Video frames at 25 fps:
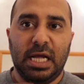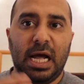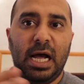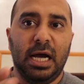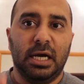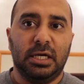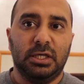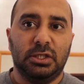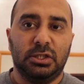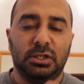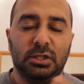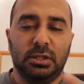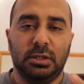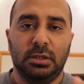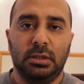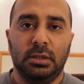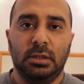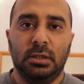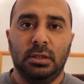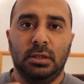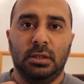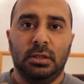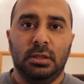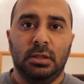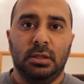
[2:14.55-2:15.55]

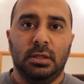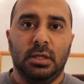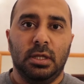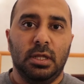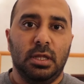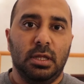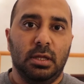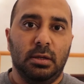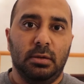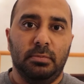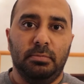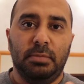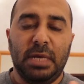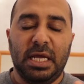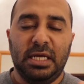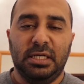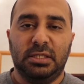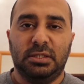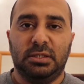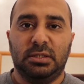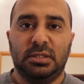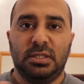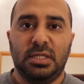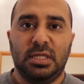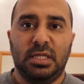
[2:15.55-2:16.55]
action
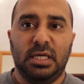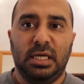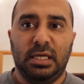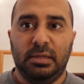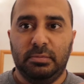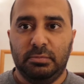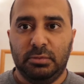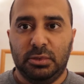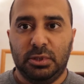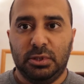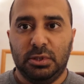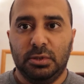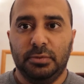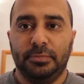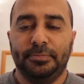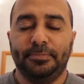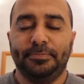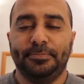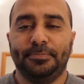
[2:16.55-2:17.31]
based themes.